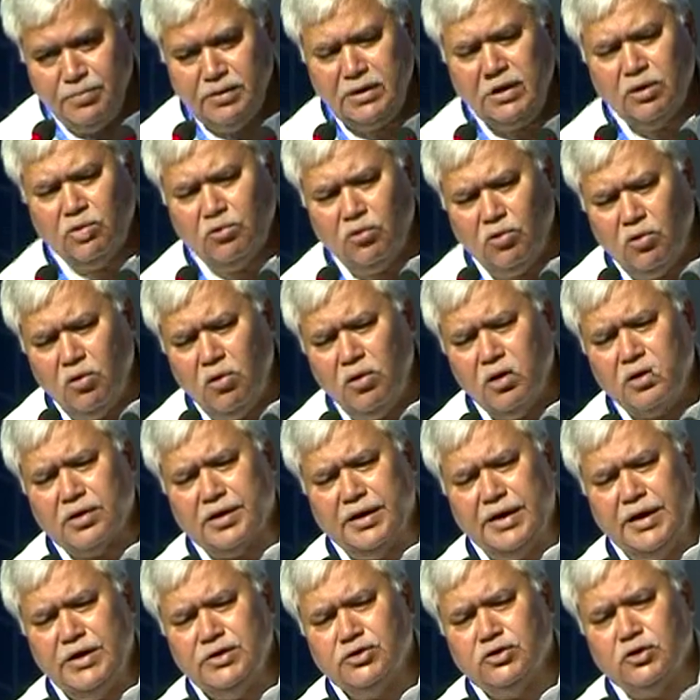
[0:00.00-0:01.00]
been a whole
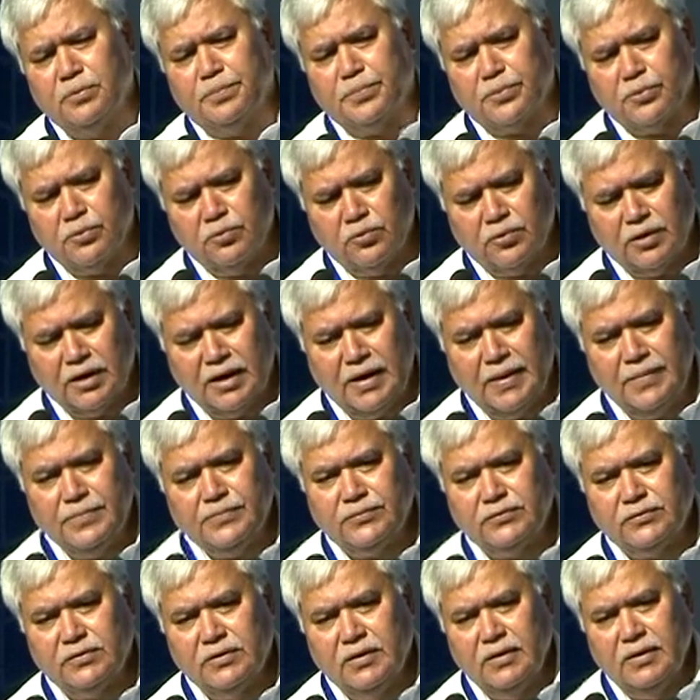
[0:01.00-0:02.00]
range of
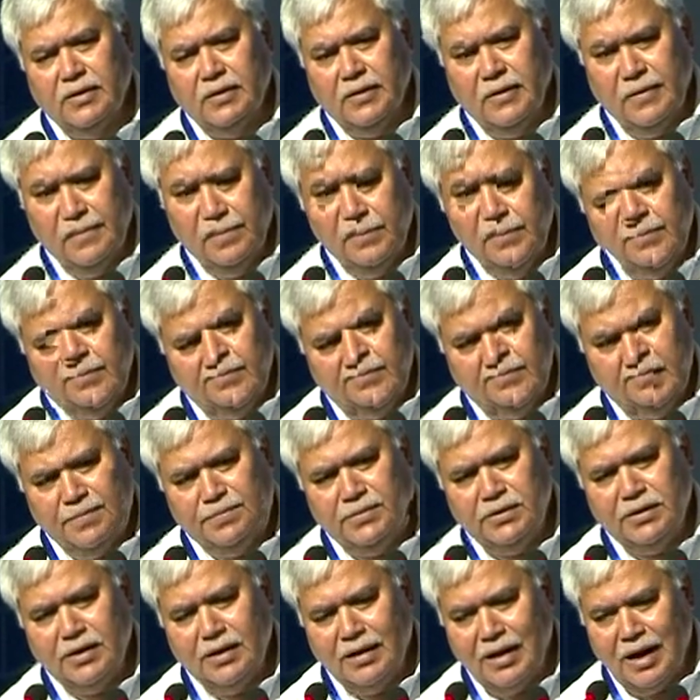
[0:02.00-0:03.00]
programs. There have
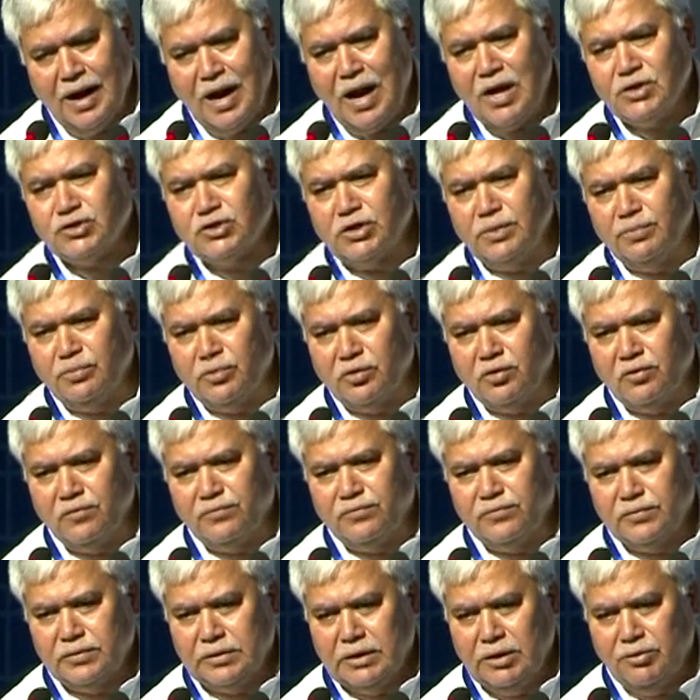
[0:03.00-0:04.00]
been a large number
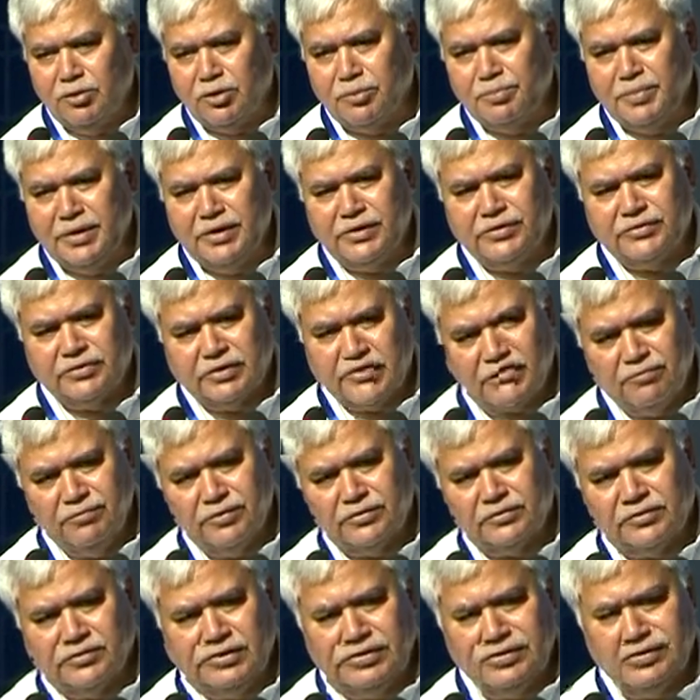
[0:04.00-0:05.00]
of government
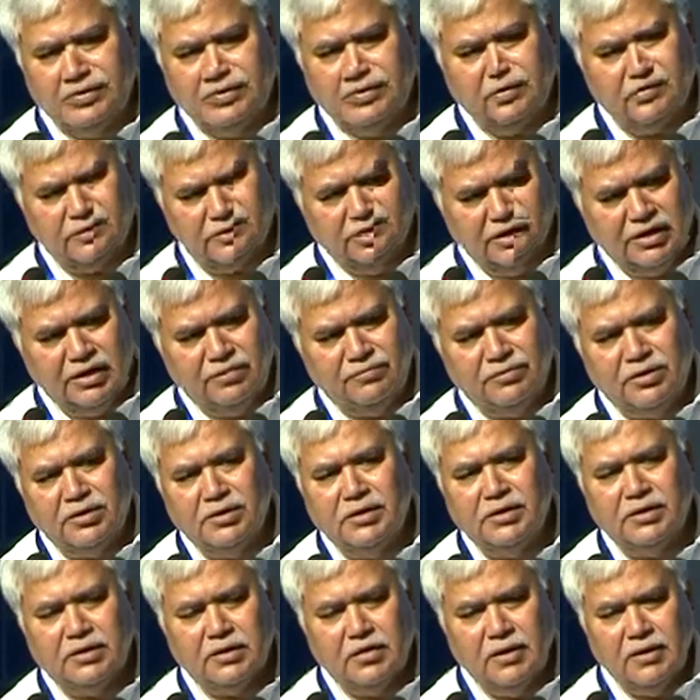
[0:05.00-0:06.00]
services
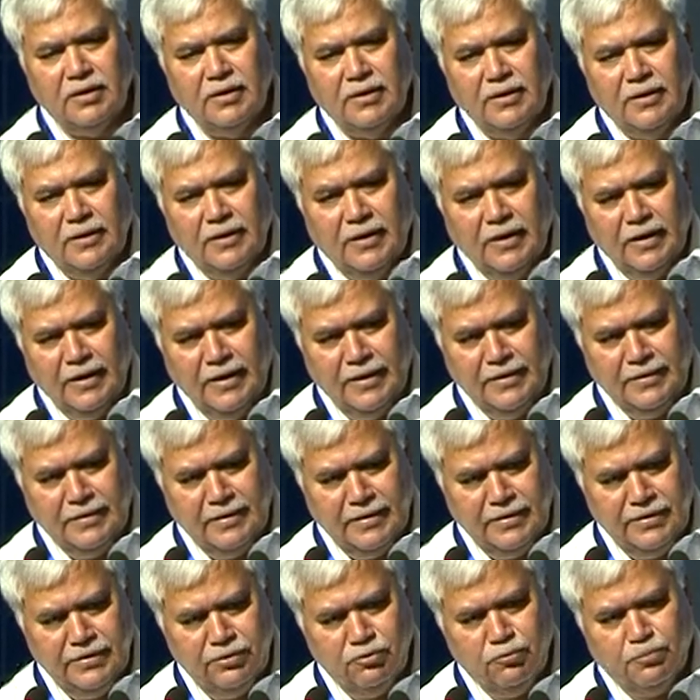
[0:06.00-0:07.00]
delivered
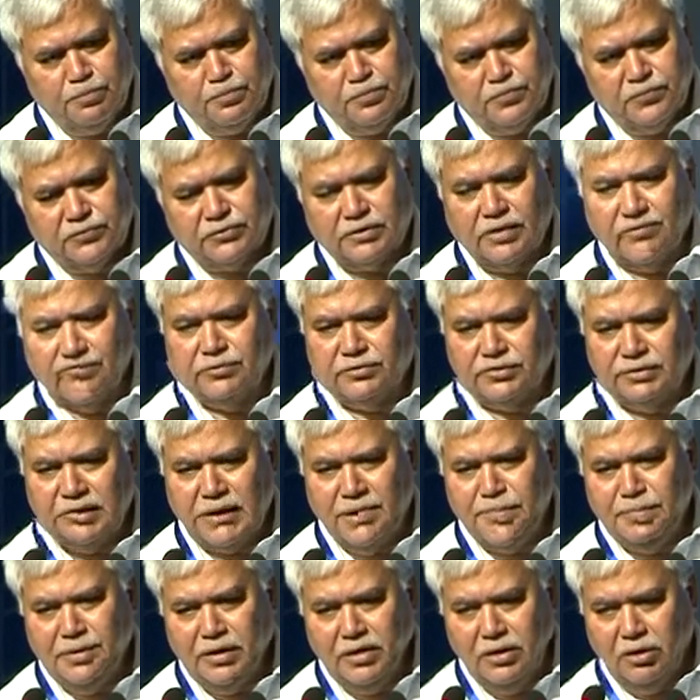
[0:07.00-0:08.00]
and new services
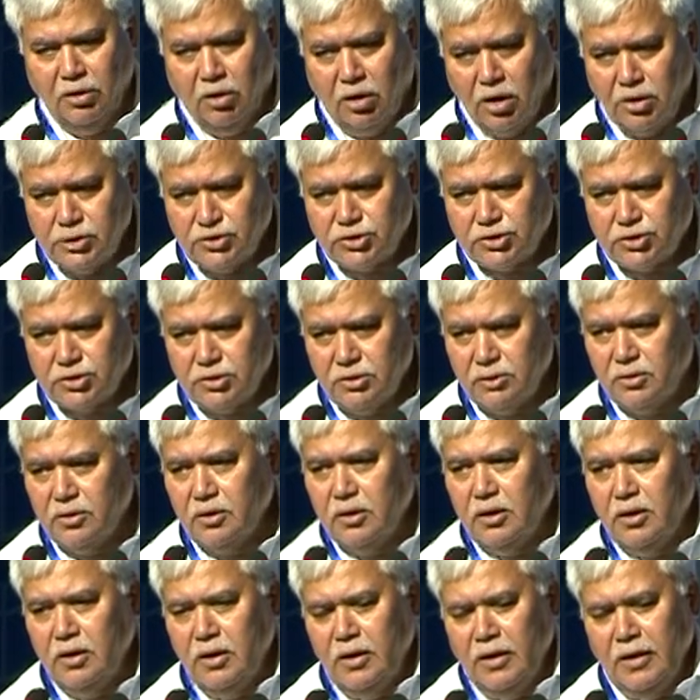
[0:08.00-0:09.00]
have been launched.
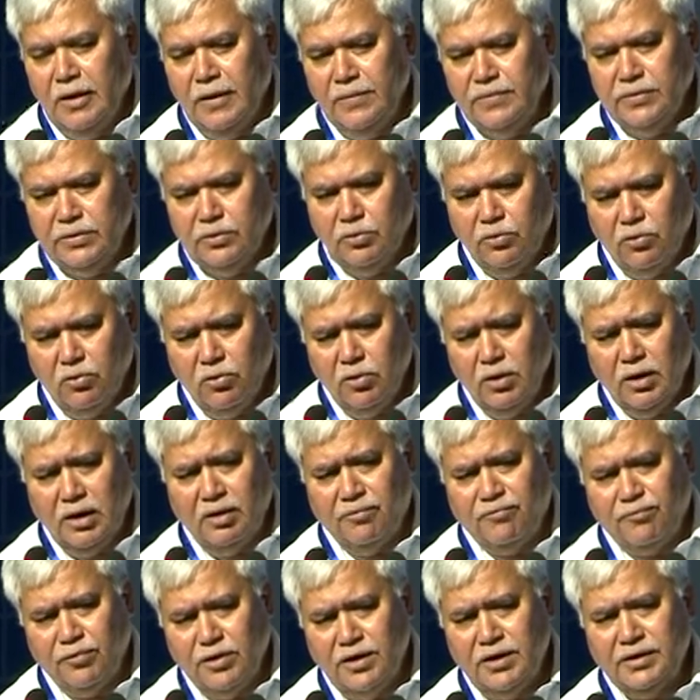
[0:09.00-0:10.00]
And the whole
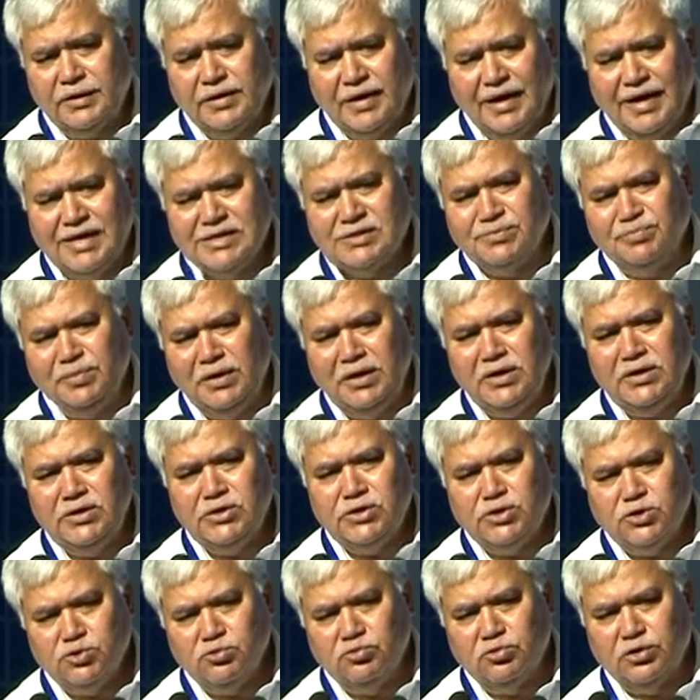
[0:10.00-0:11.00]
effort has
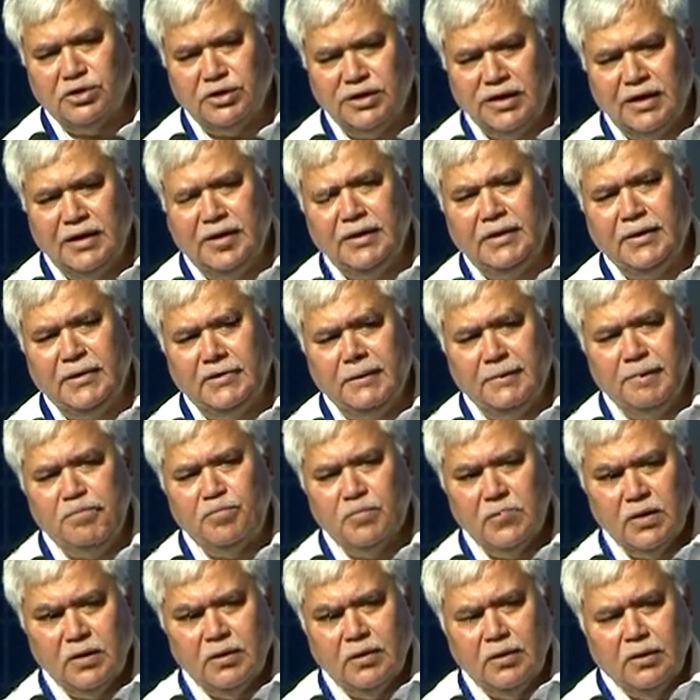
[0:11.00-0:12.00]
been to really,
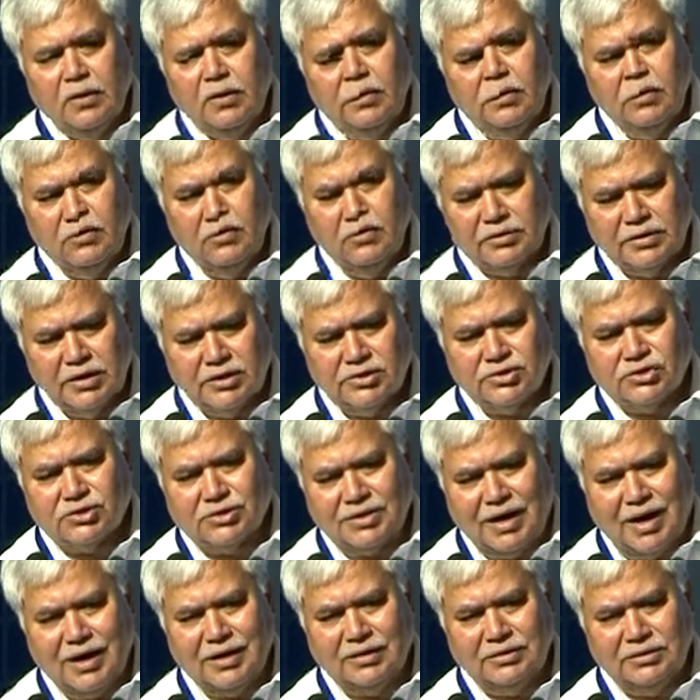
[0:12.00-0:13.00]

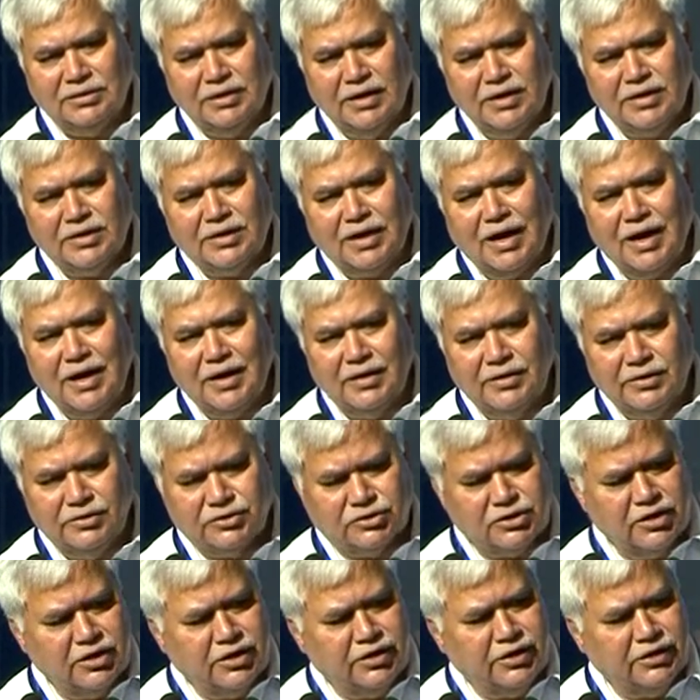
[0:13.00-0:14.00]
kickstart the entire
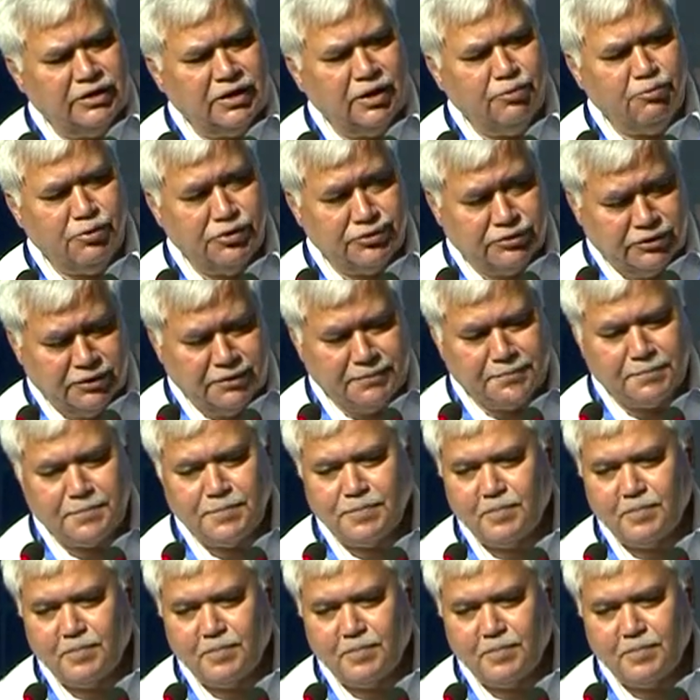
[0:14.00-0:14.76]
Digital India vision.